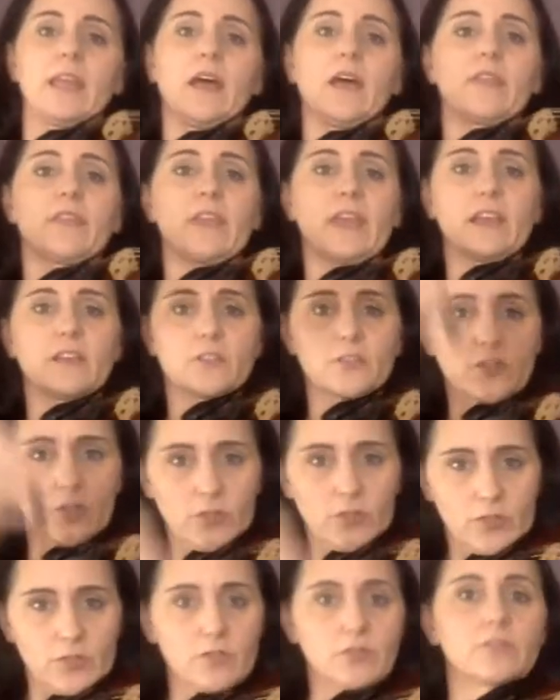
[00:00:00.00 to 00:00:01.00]
Now think
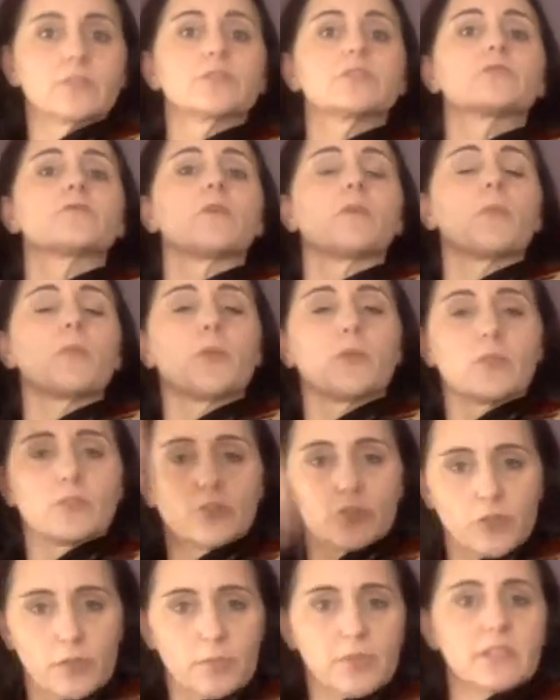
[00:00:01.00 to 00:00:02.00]
circles. Remember,
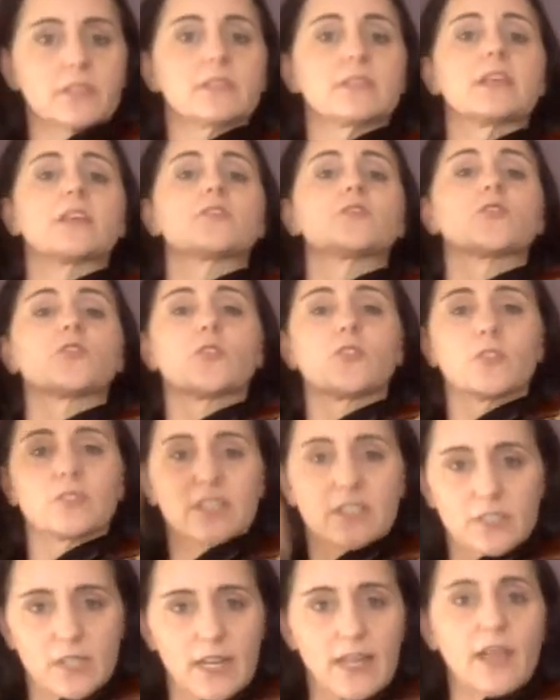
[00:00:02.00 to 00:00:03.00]
triplets think circles.
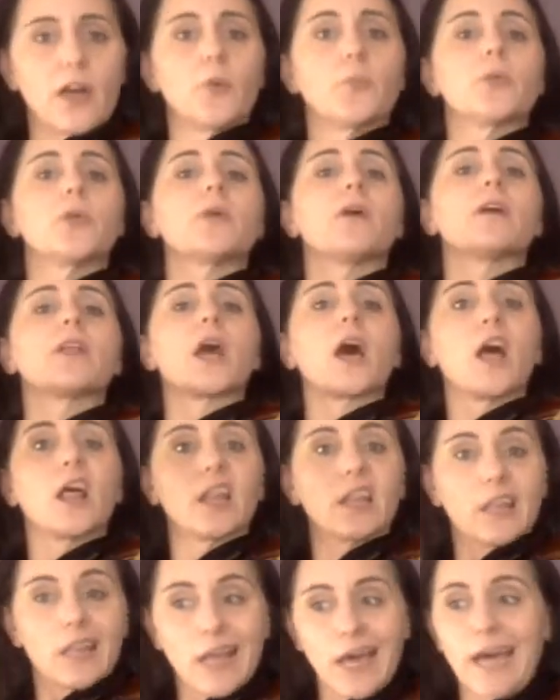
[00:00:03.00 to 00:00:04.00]
It's going to help you out a
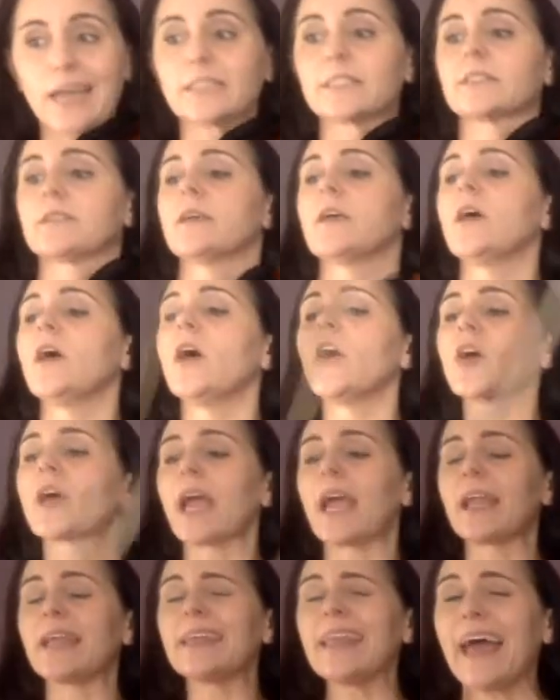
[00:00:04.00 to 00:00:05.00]
lot.
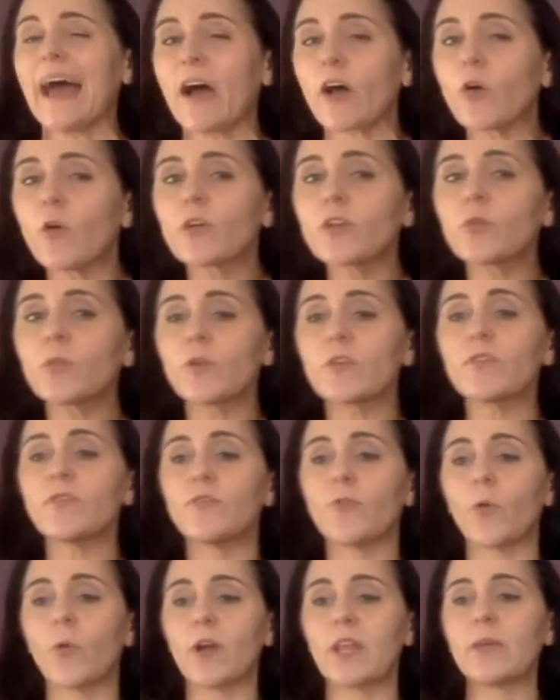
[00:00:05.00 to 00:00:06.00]
Okay, now going to
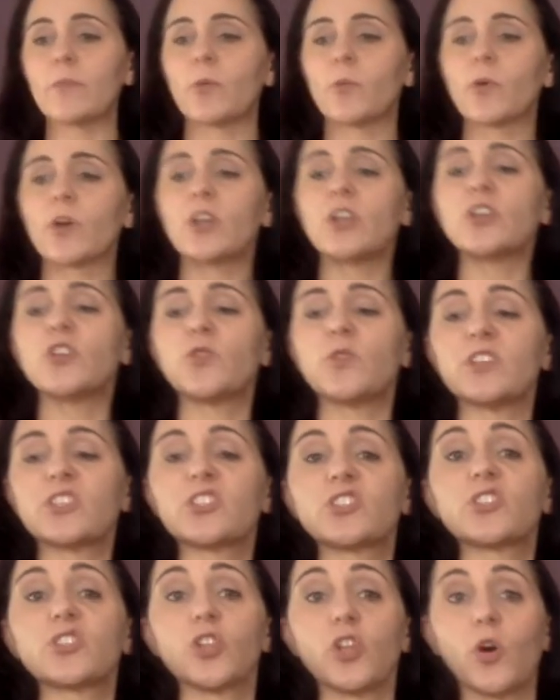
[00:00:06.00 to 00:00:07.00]
140, but we're going to do it
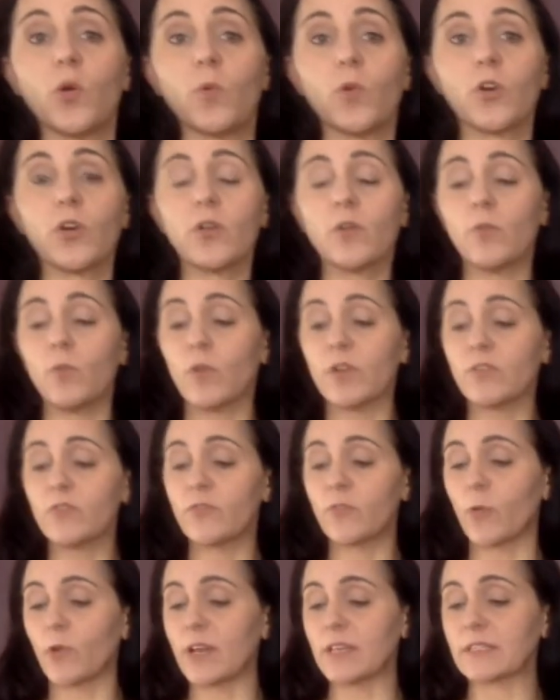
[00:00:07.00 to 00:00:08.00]
slower.
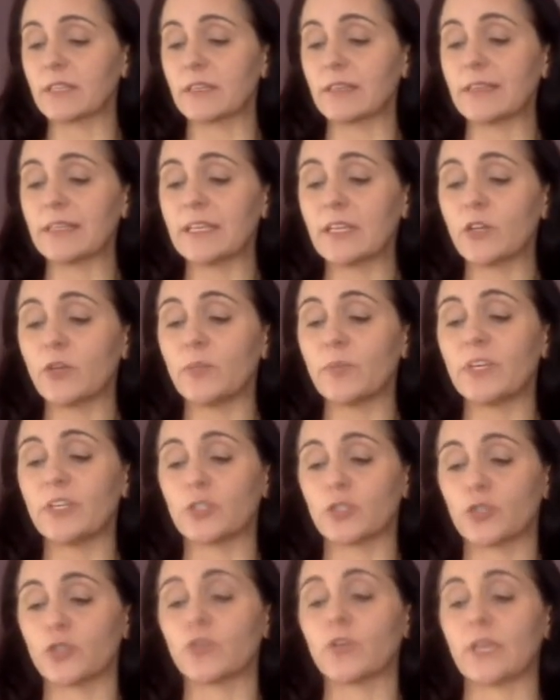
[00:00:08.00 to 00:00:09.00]
140 is a little bit
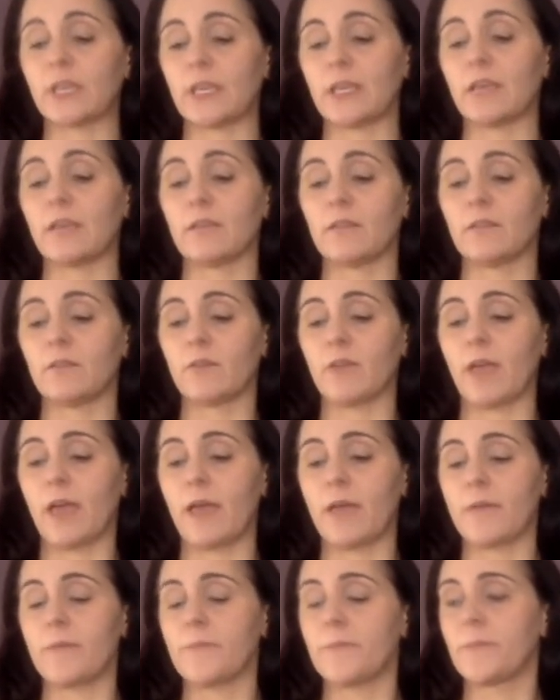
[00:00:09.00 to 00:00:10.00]
tricky,
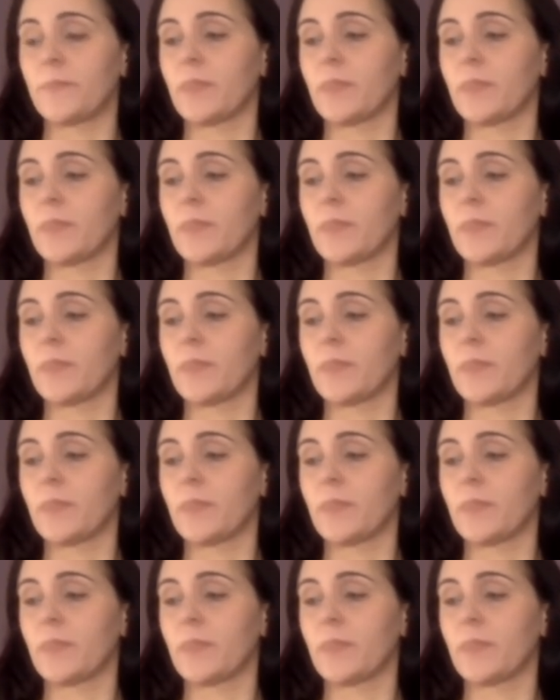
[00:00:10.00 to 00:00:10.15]
okay?